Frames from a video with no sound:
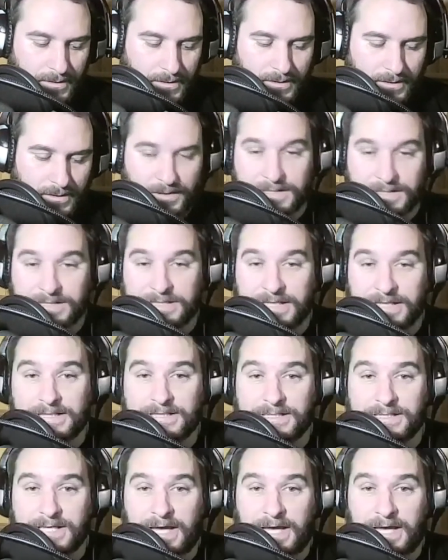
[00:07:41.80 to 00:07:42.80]
The
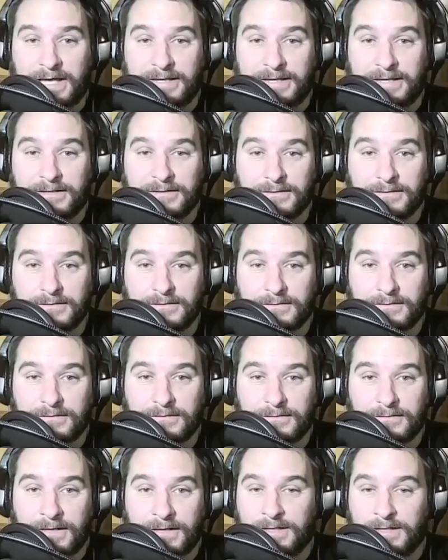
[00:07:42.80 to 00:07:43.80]
Saints had
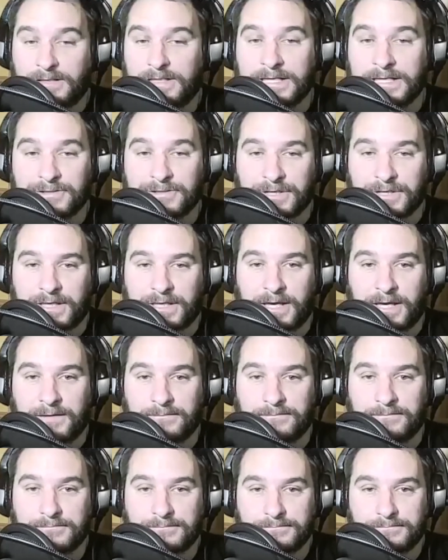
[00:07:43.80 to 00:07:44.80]
an electric
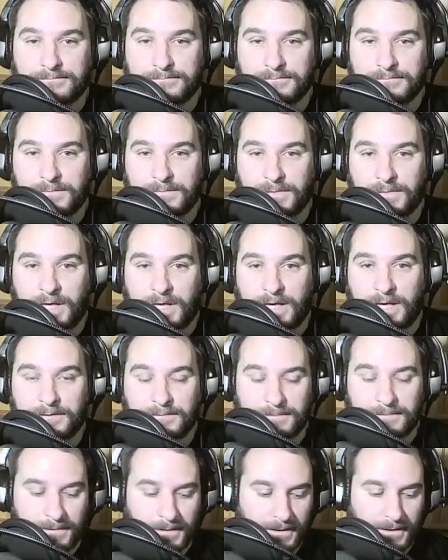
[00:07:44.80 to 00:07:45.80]
game,
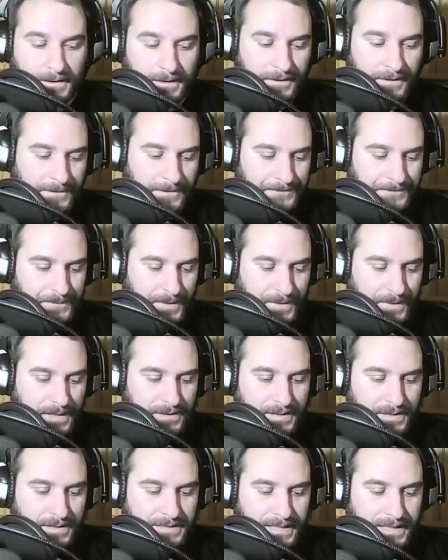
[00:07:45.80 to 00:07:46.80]
okay?
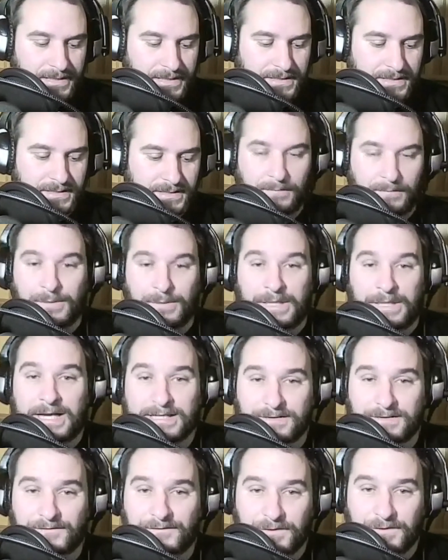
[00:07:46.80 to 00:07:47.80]
The Saints
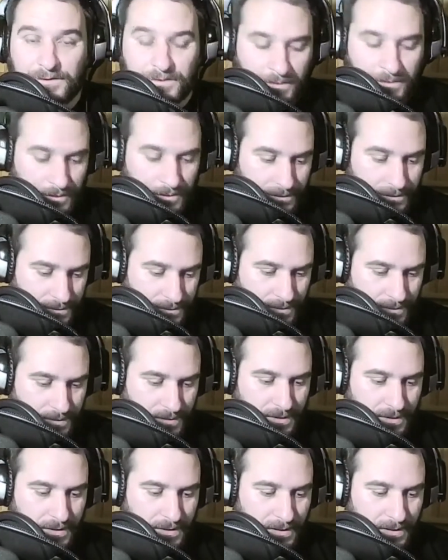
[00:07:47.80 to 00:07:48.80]
blocked a field goal,
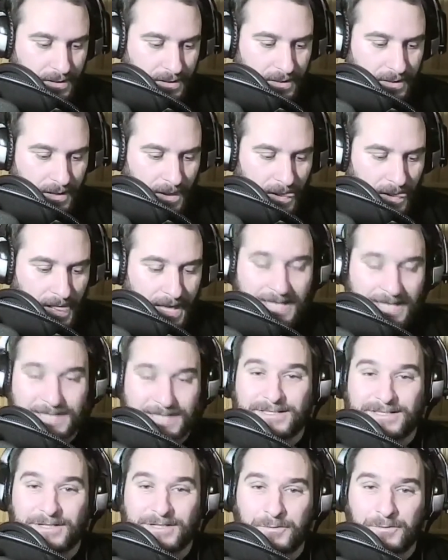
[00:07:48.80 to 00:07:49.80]

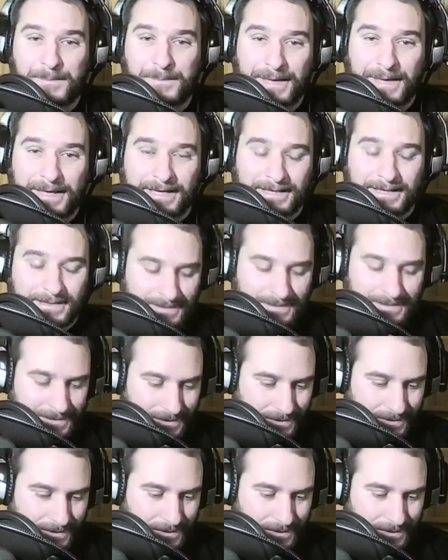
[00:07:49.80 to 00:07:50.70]
had 2 picks,